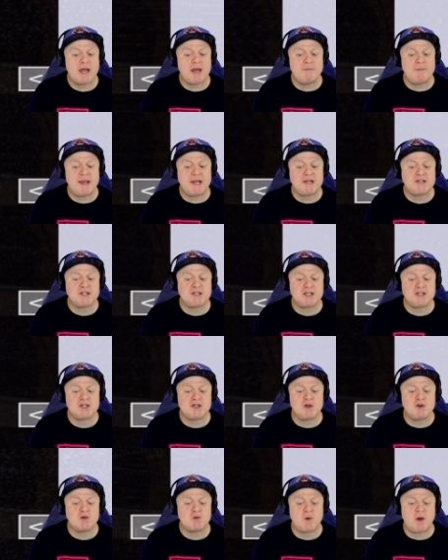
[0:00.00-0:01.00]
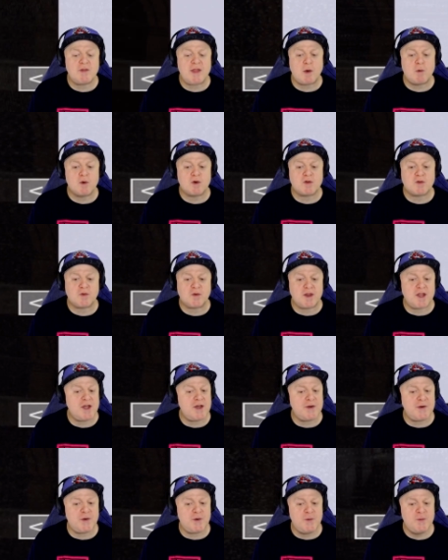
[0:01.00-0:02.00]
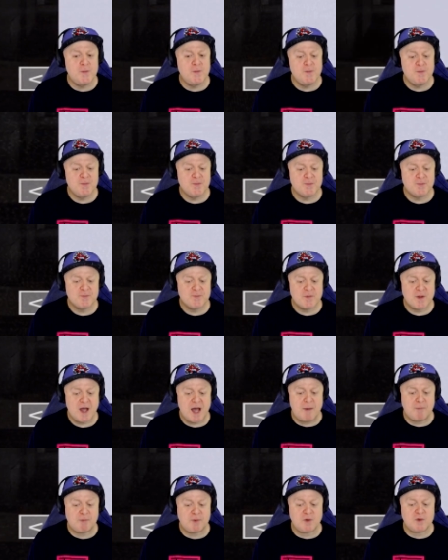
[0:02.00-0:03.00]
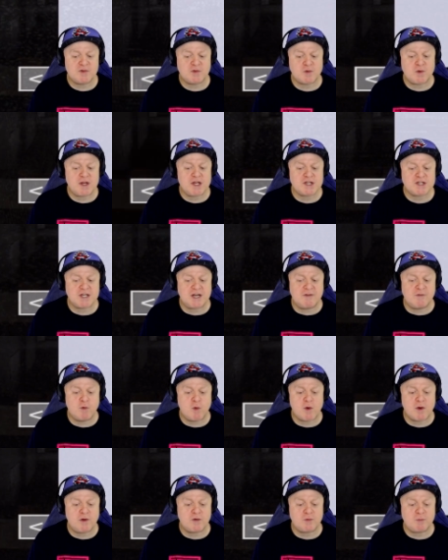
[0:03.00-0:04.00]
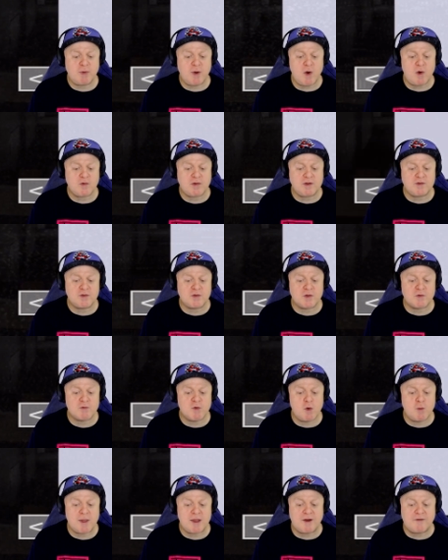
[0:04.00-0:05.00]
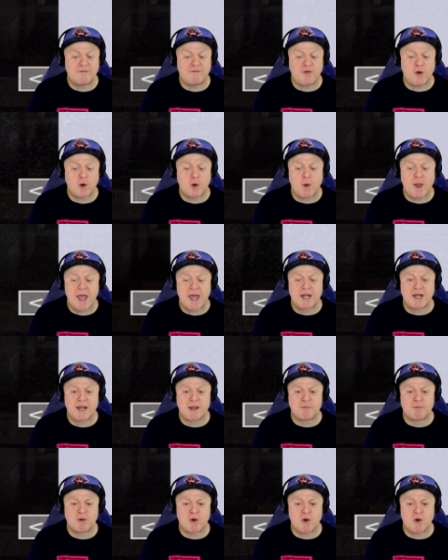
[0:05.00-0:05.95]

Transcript: animations and choose one that works for you, upload a screenshot of Wario's pose into the room in a photo editing